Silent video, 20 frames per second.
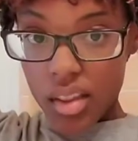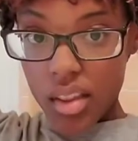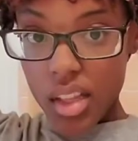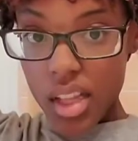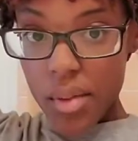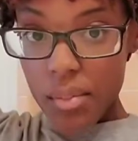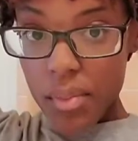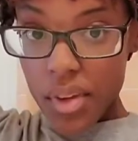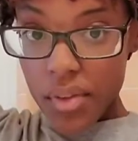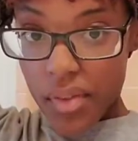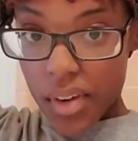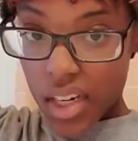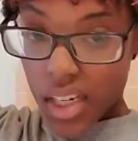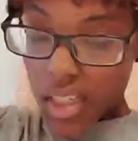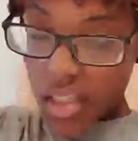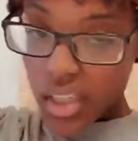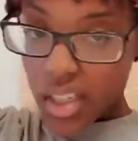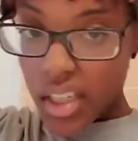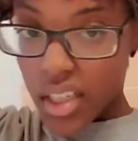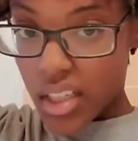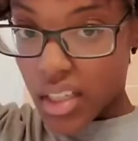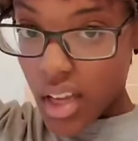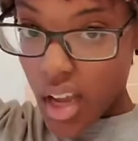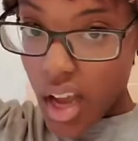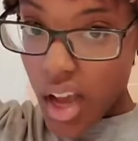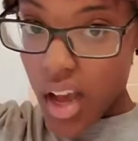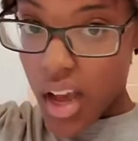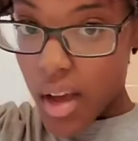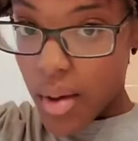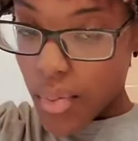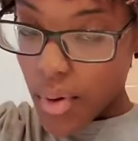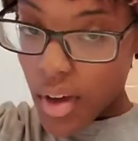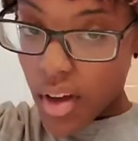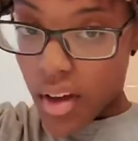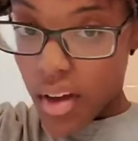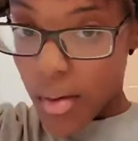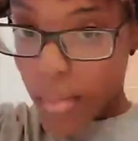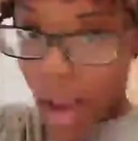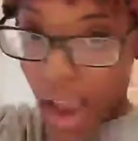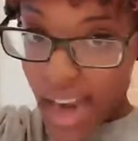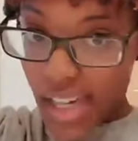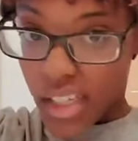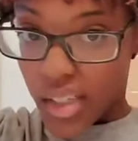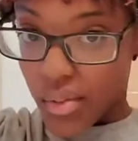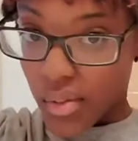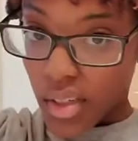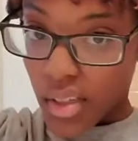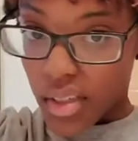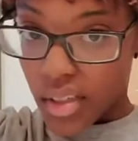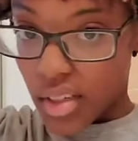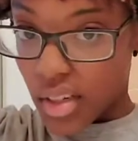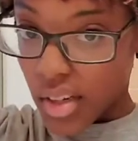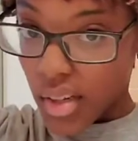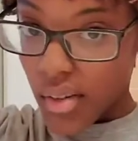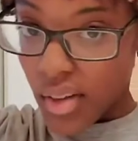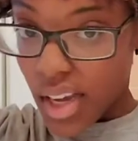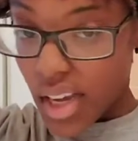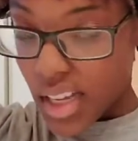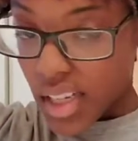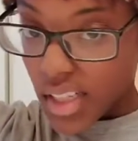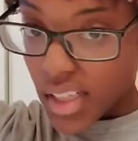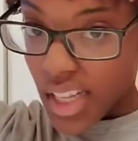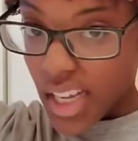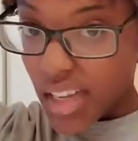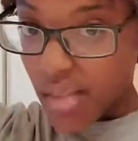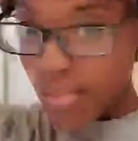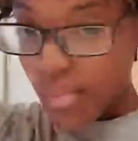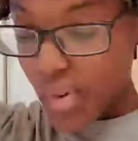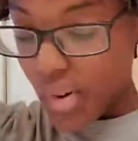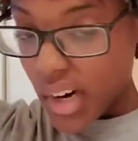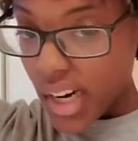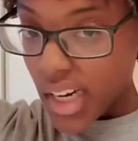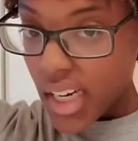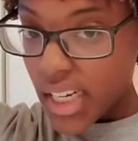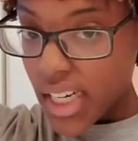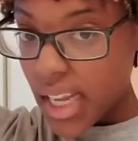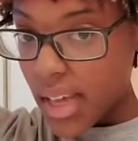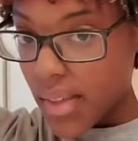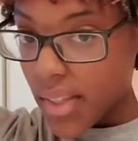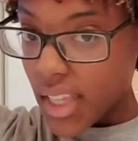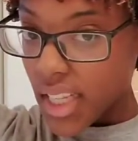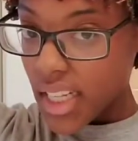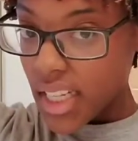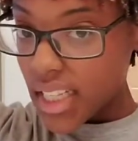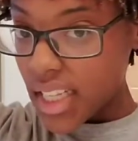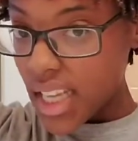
Let me finish these up. I just wanted to show you guys like more in depth of the